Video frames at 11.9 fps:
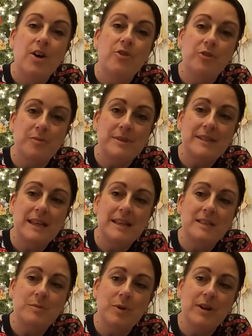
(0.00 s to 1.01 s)
from
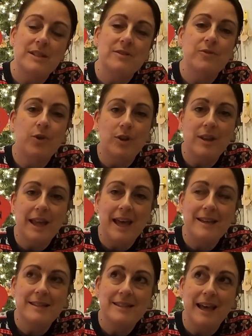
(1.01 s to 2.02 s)
Sainsbury's for
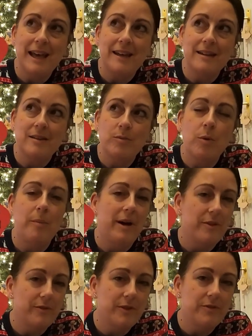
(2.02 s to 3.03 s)
less than
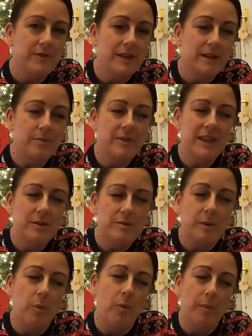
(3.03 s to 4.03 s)
£1.50. I think it was
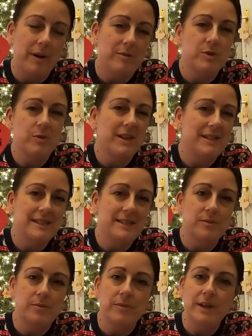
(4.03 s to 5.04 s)
about
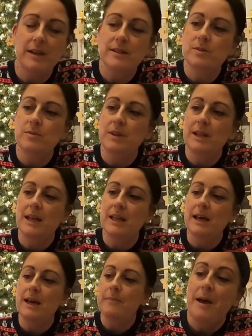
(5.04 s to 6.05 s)
£1.20 something like
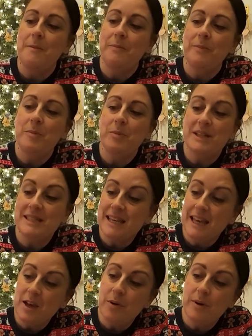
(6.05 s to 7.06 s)
that. But a
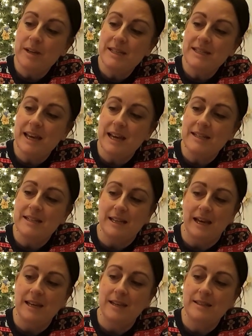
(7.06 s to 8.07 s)
takeaway decider
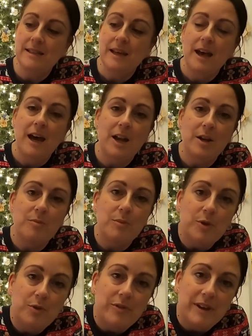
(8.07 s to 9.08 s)
dice and a
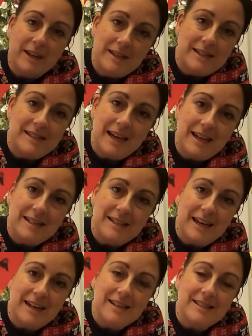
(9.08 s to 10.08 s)
movie decider
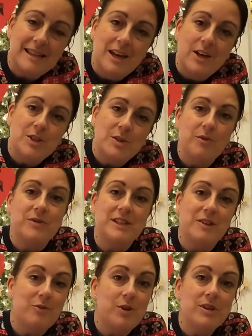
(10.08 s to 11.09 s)
dice. So obviously
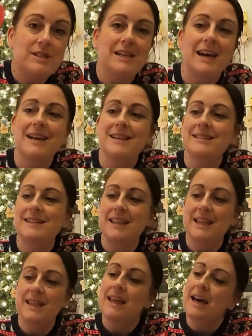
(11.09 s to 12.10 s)
you roll the dice and
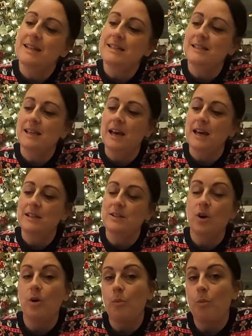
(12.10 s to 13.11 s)
then that decides
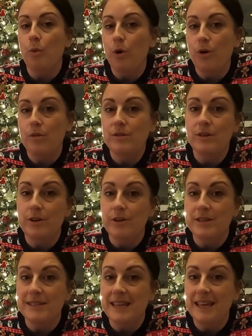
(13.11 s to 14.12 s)
on what you're
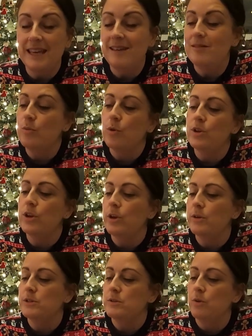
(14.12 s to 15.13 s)
going to eat, what you're
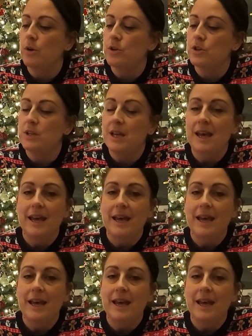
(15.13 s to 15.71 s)
going to watch.